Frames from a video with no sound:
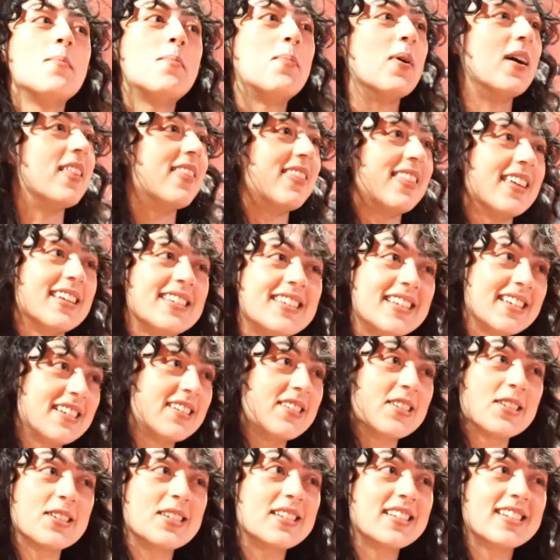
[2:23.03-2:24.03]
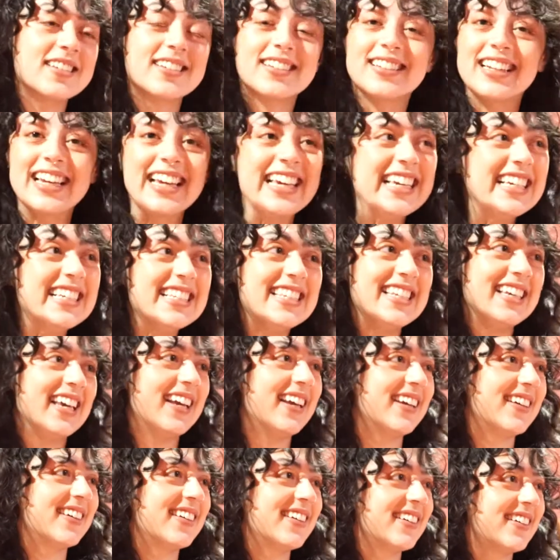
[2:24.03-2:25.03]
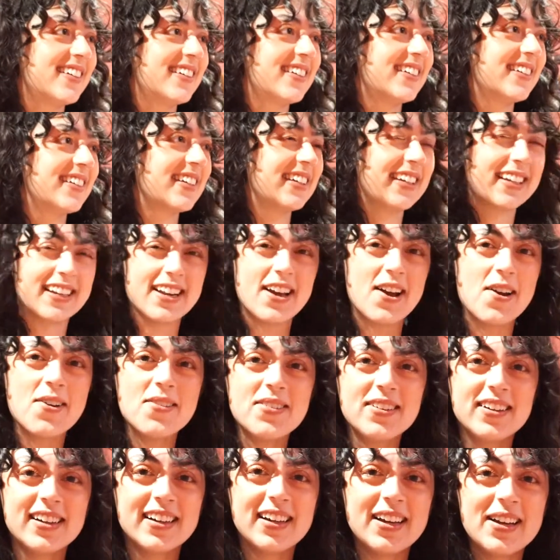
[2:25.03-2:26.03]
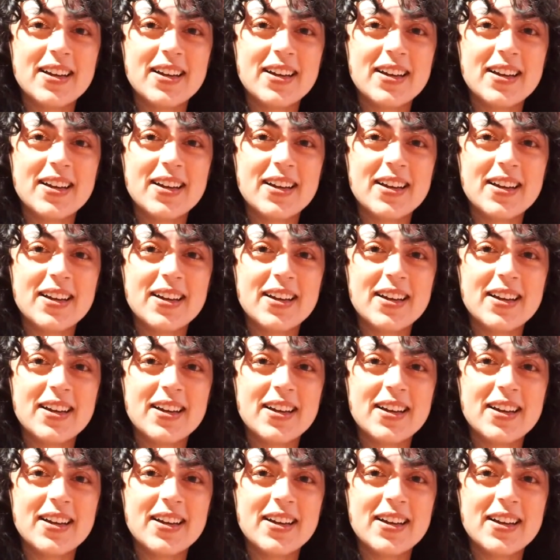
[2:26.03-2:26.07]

but this is just easy, mm -hmm. you know.